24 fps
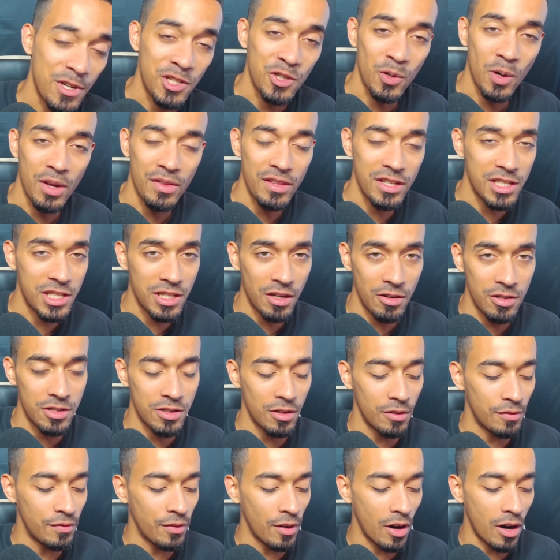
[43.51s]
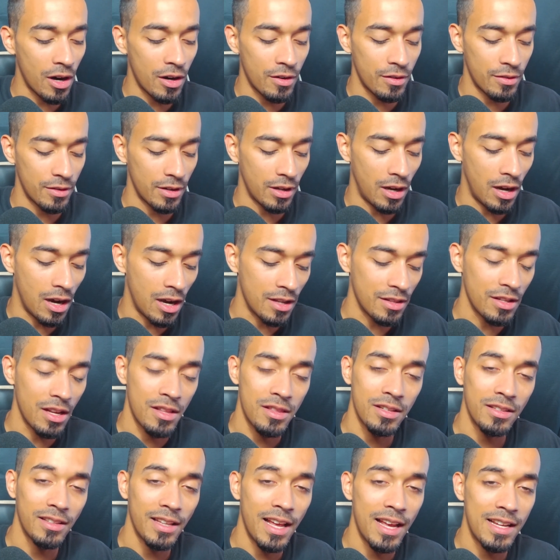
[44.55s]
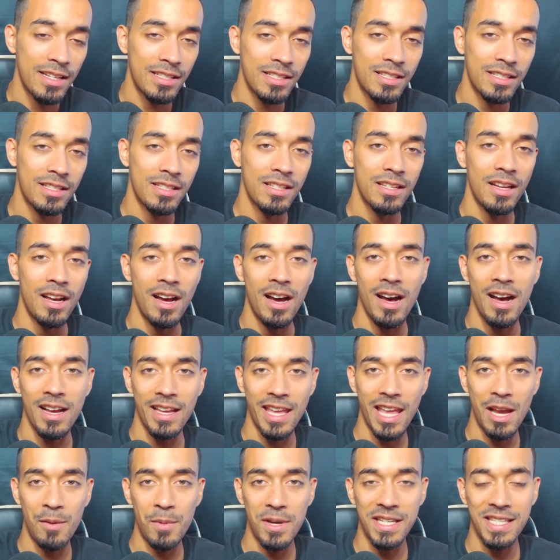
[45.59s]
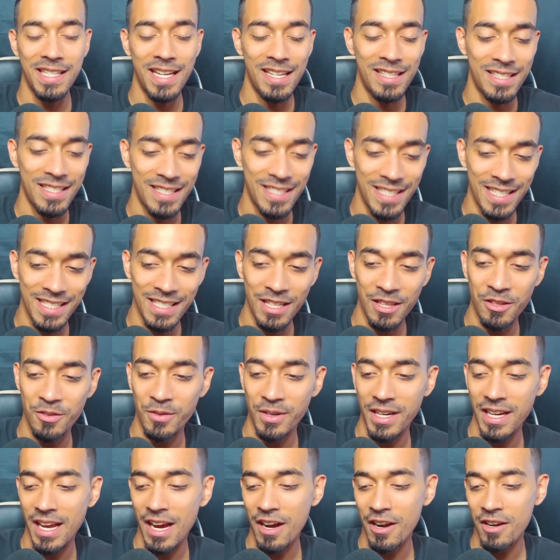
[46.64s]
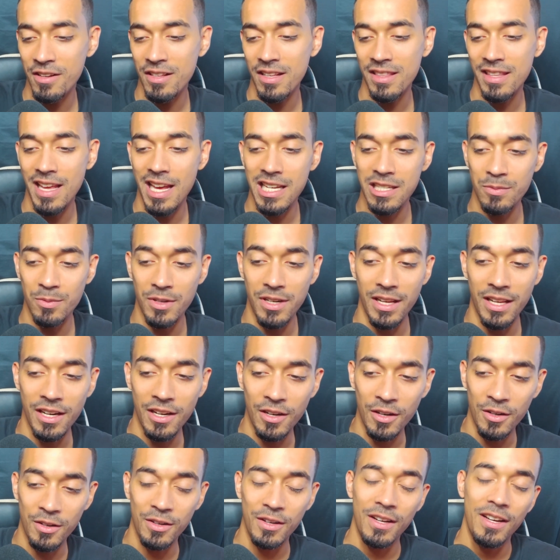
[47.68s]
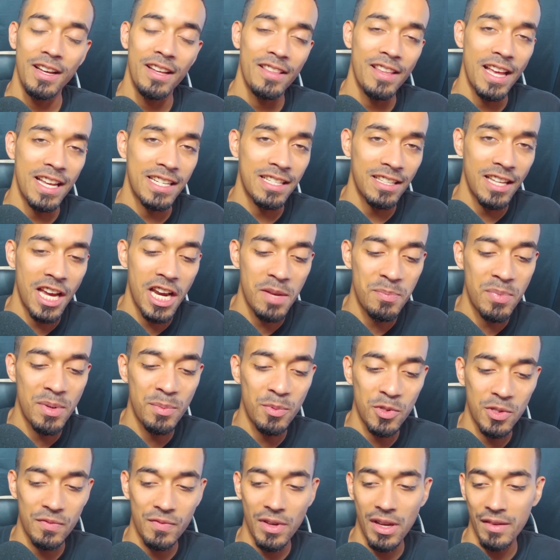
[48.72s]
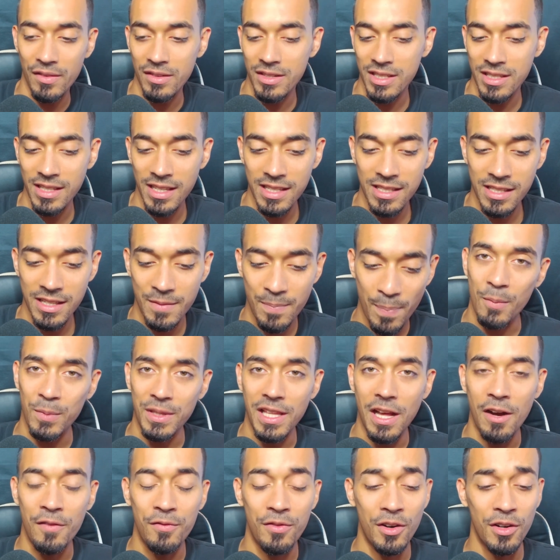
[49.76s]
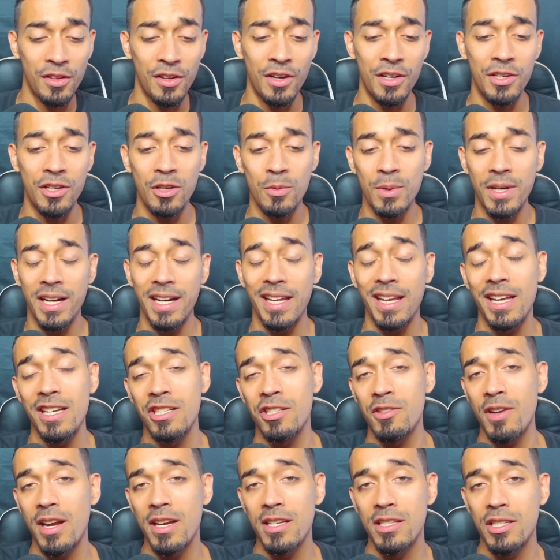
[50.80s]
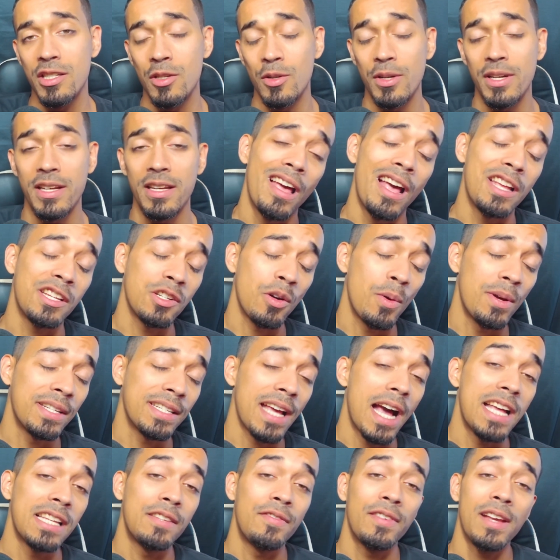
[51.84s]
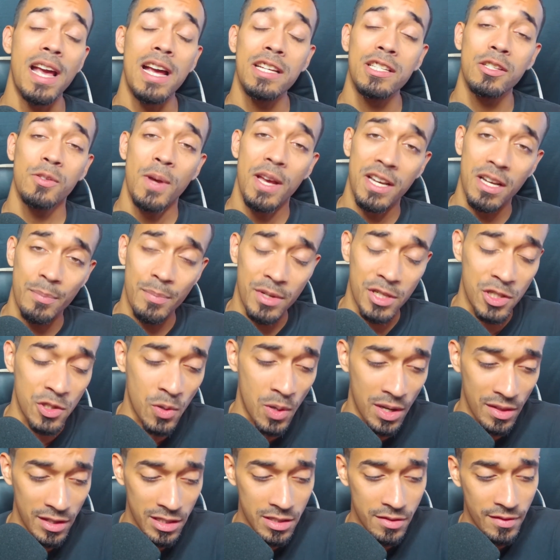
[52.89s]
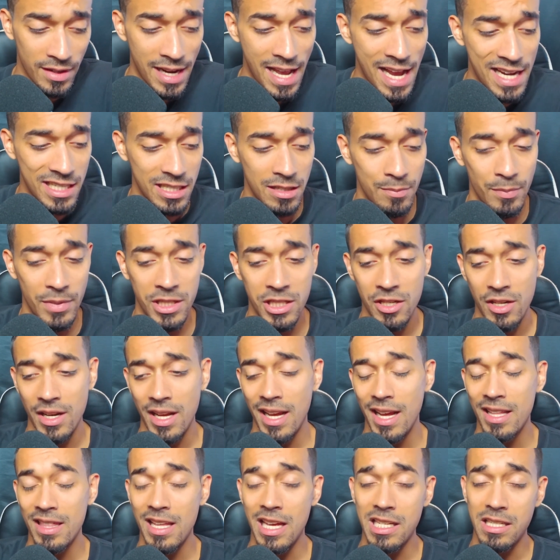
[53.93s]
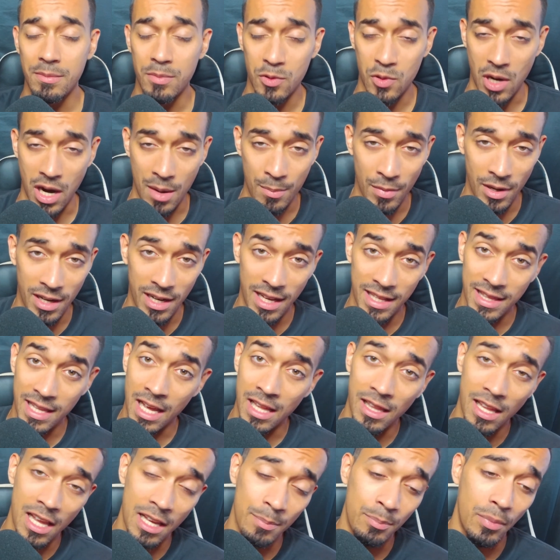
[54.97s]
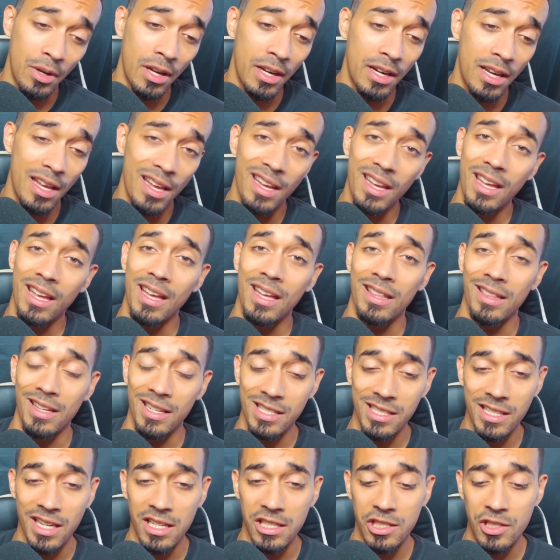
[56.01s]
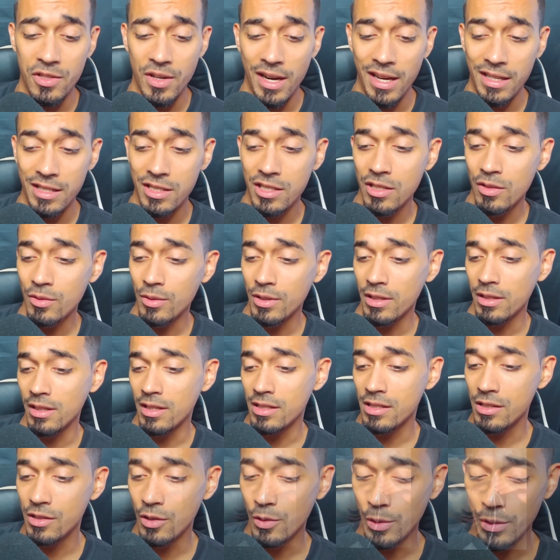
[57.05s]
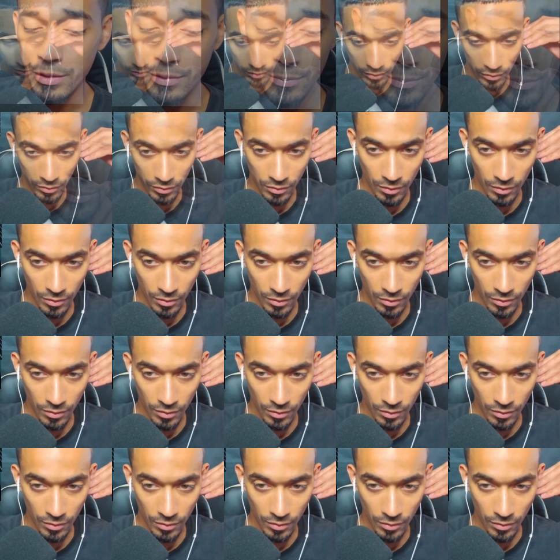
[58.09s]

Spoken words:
Enjoying the show so far, nonetheless. I can't wait to get to season 3. I heard that that's when, you know, that's a lot of people's favorite season. Without further ado, we're gonna get straight into it. As always, guys, if you guys do end up enjoying this reaction, be sure to hit that subscribe button, hit that like button, and let's get straight into it. Let's do it.